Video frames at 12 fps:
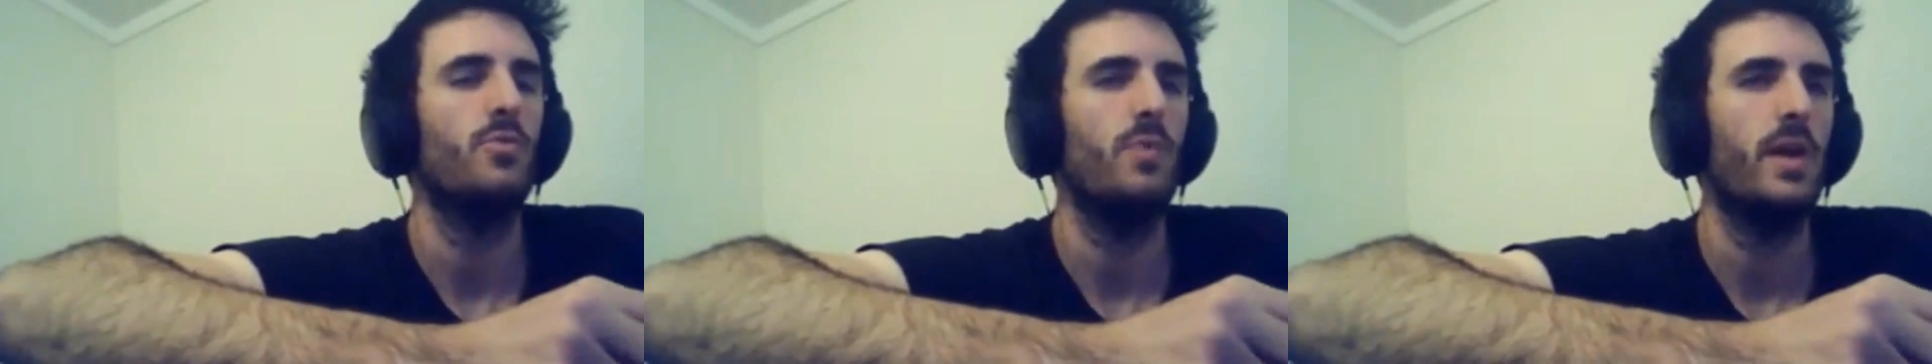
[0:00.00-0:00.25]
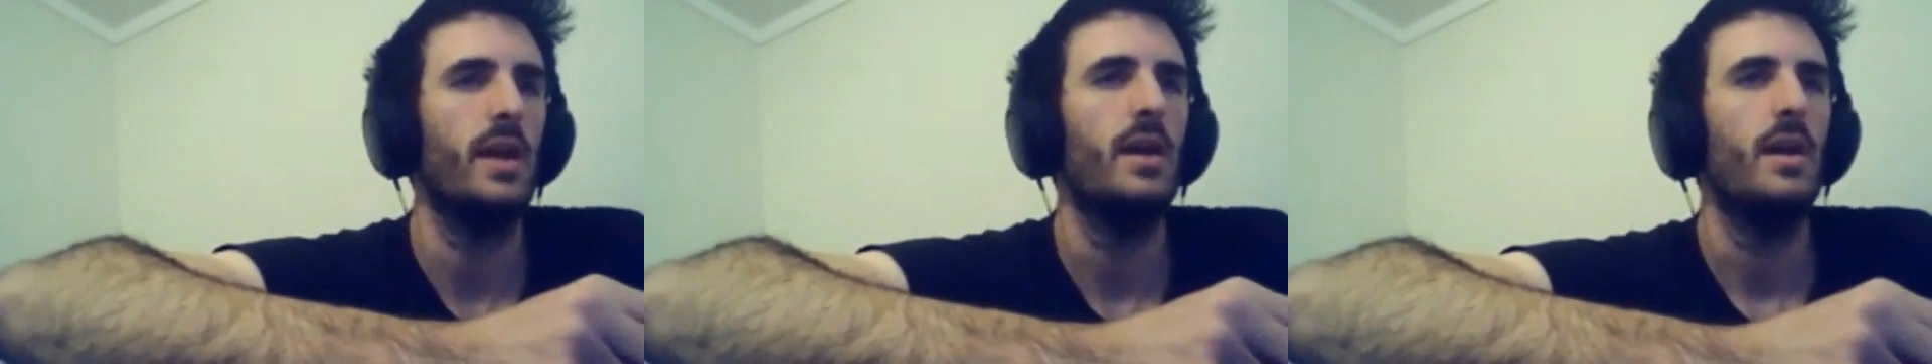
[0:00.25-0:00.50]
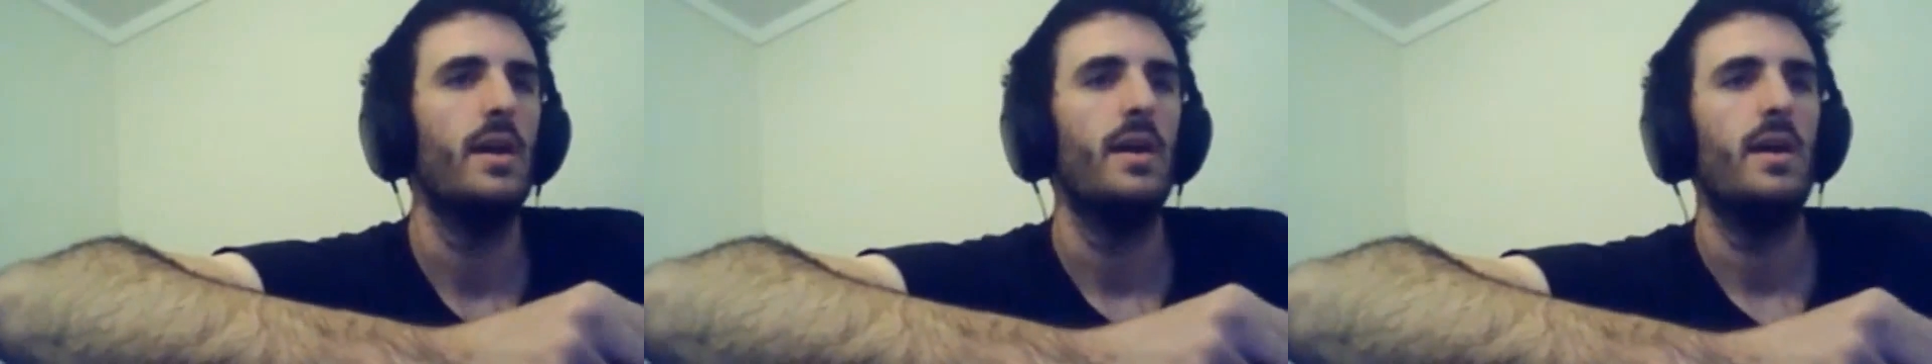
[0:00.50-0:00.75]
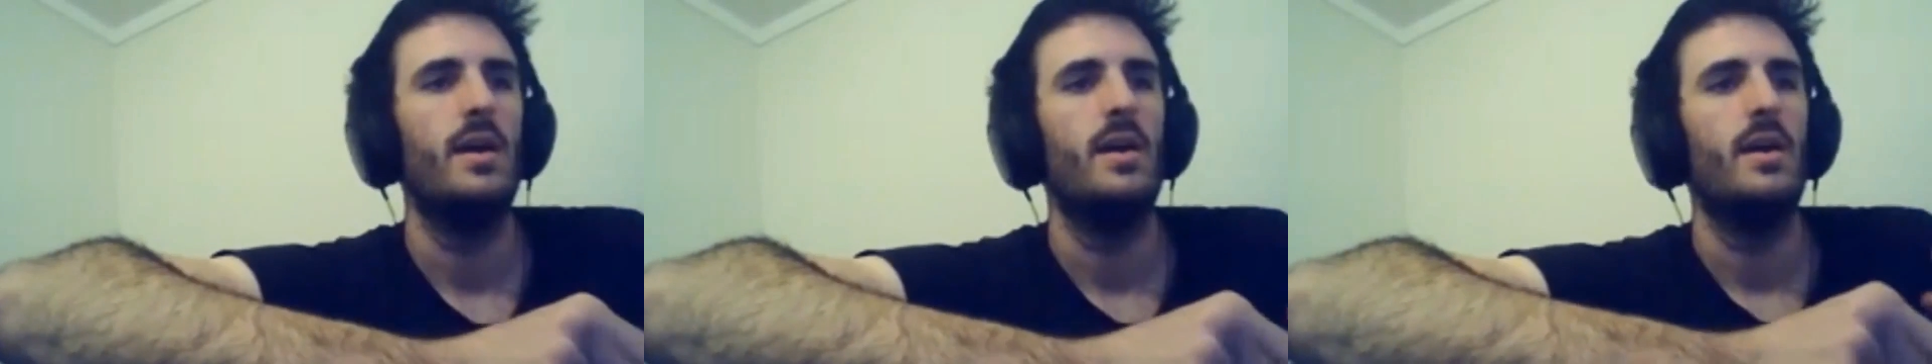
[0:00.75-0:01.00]
way.
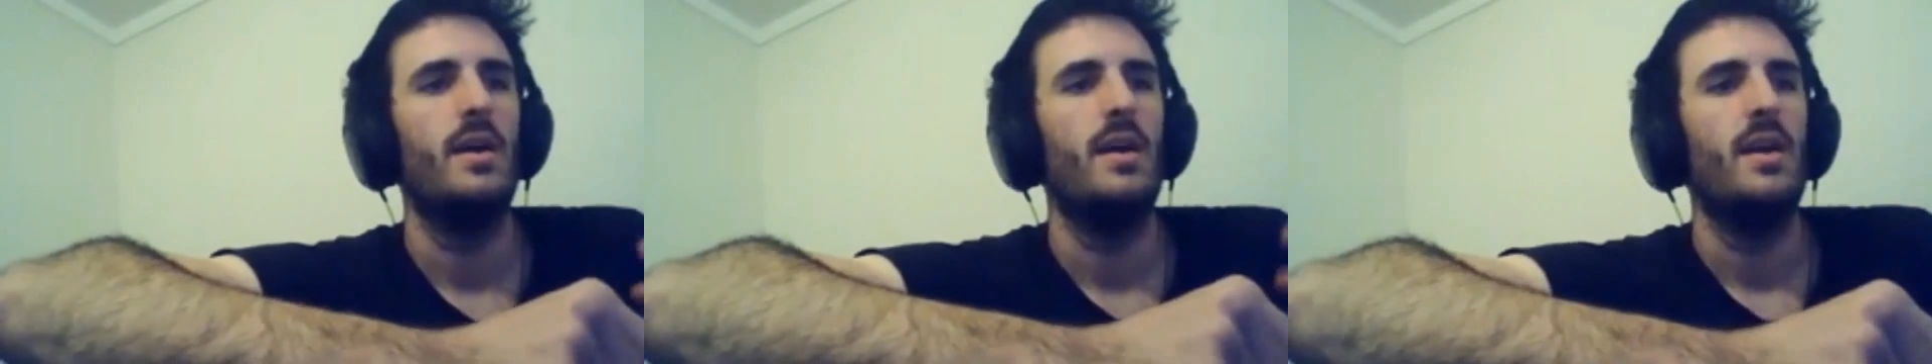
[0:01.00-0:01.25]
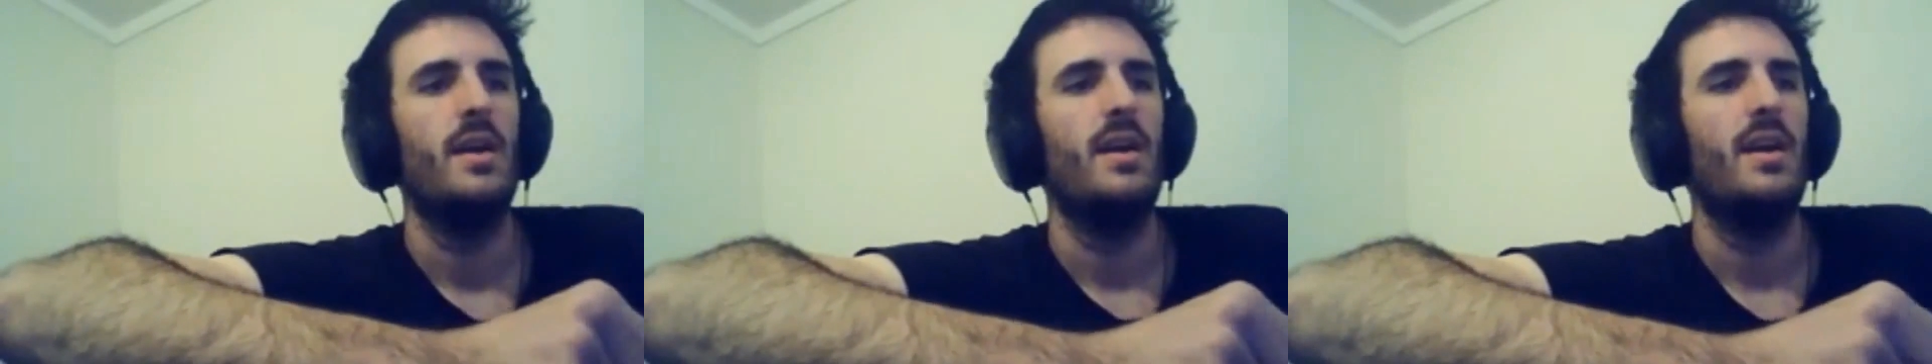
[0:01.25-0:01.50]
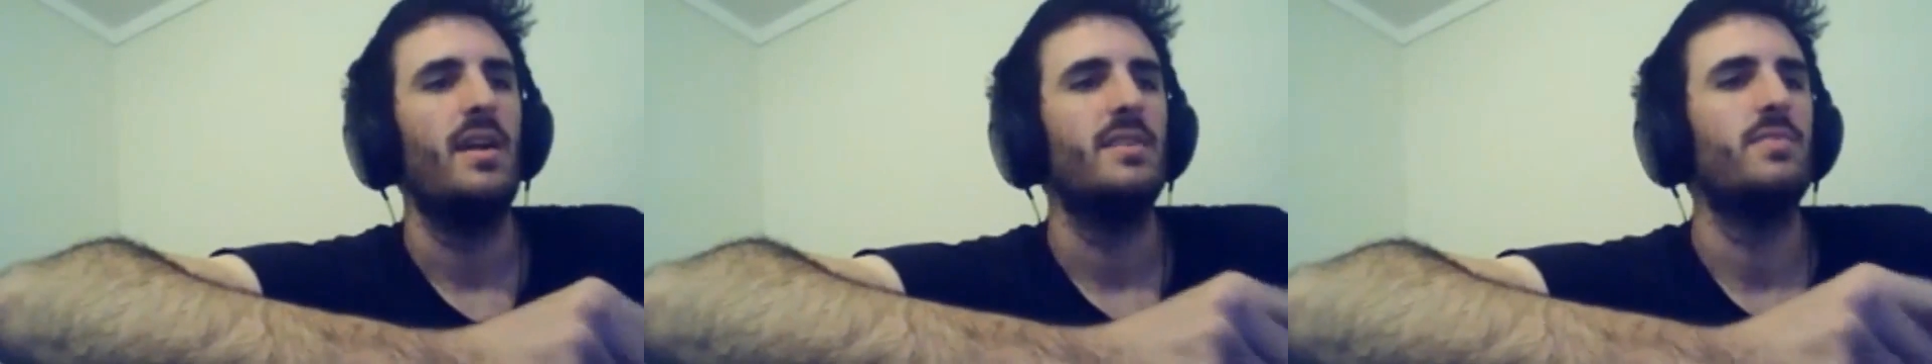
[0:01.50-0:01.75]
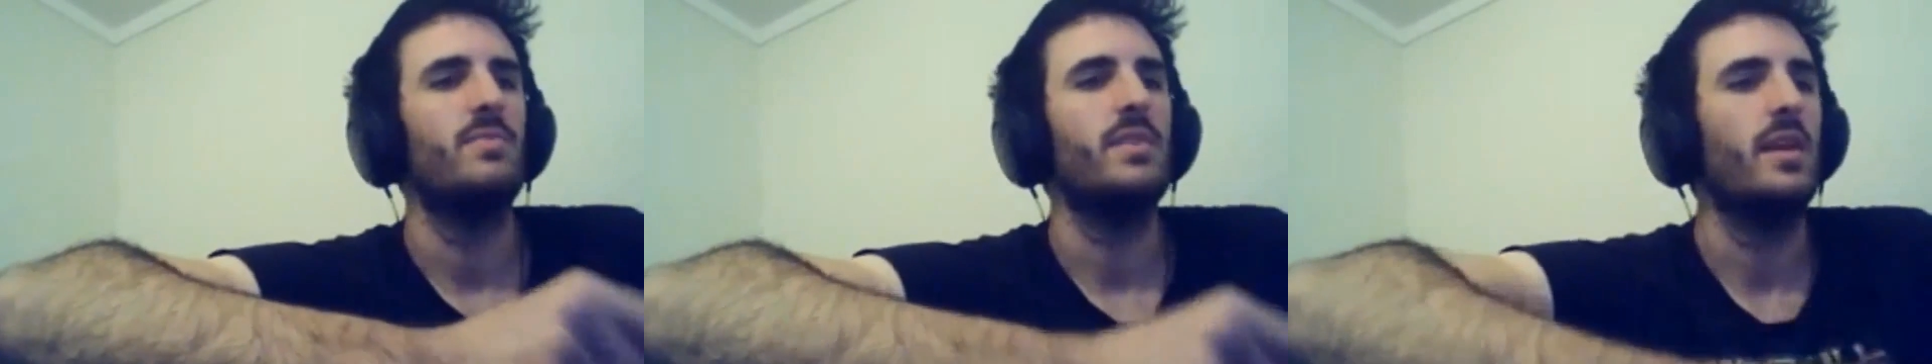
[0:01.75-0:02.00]
He
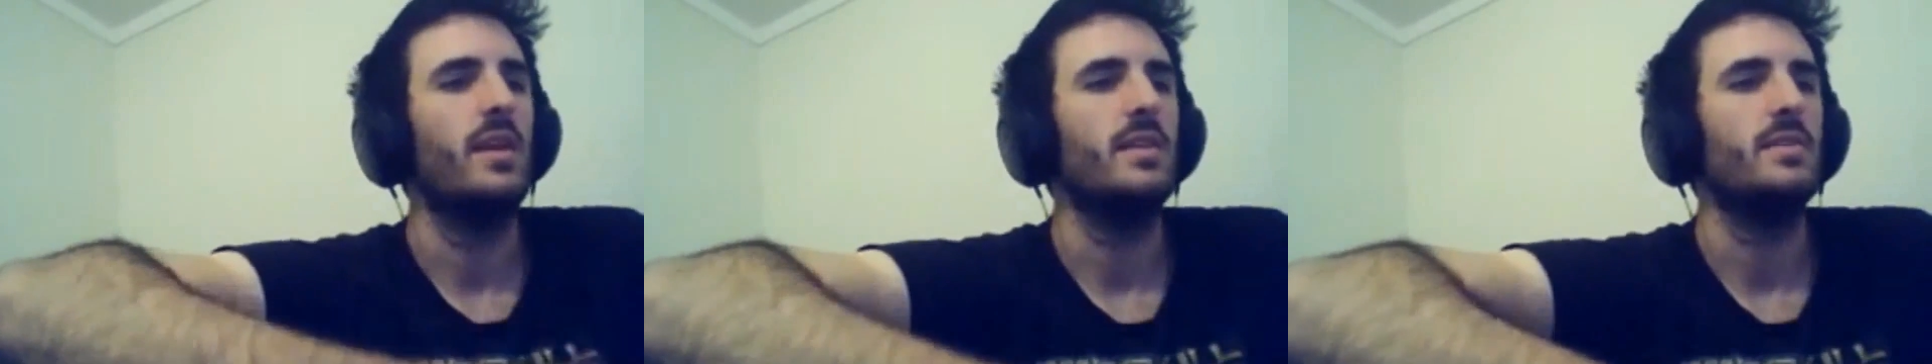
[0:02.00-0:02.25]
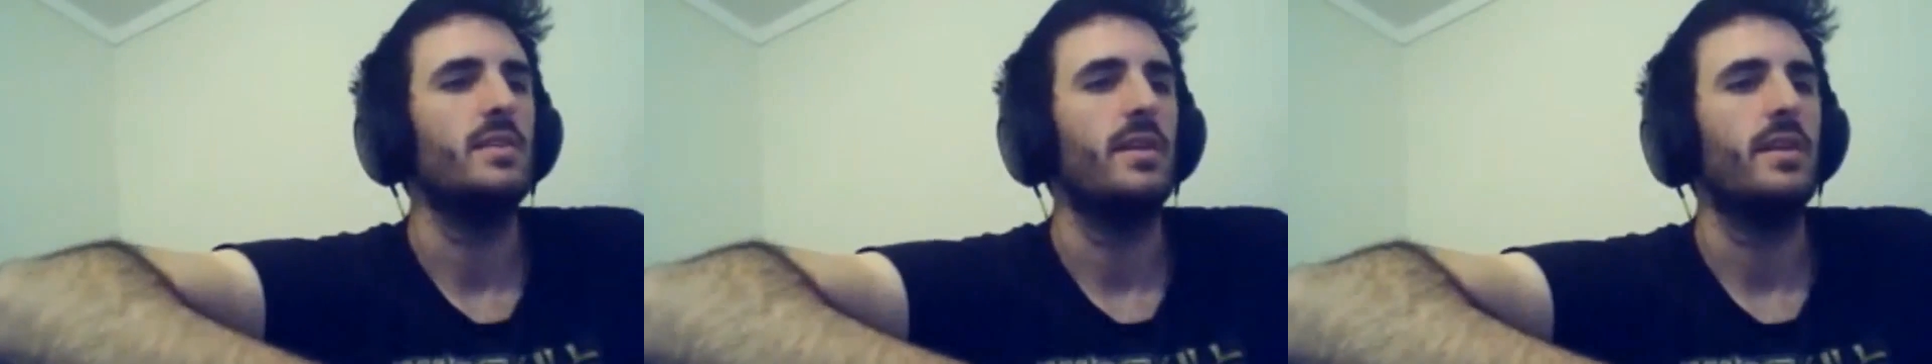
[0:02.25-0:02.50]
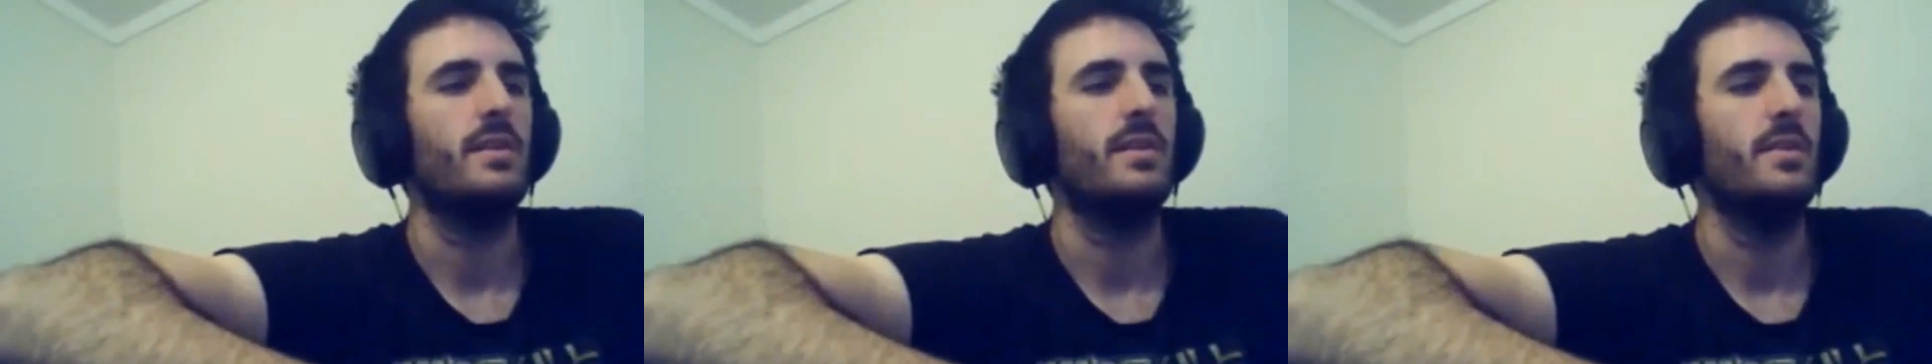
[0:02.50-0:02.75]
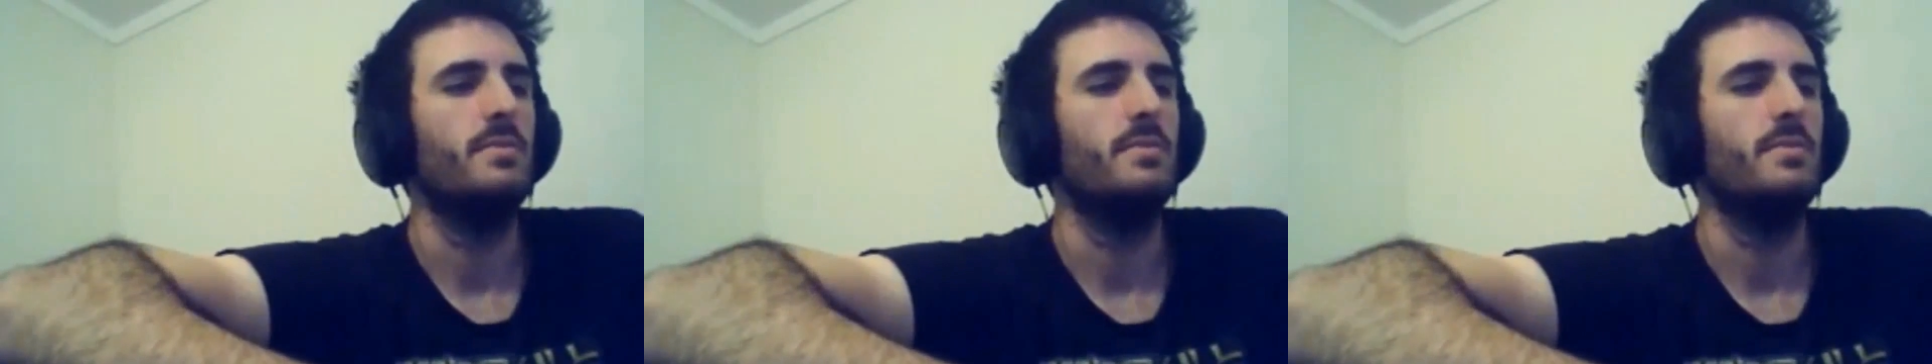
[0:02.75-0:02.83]
doesn't really get into like